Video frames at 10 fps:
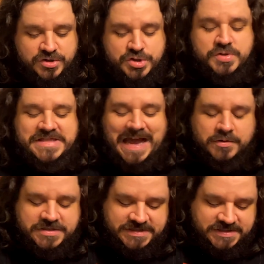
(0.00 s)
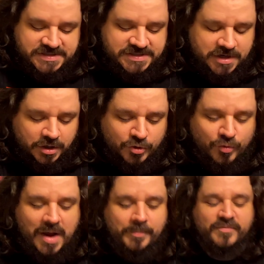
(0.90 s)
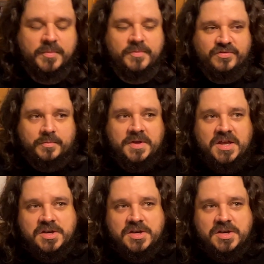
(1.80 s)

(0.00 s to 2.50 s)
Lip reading: 2000s, our crop of movies from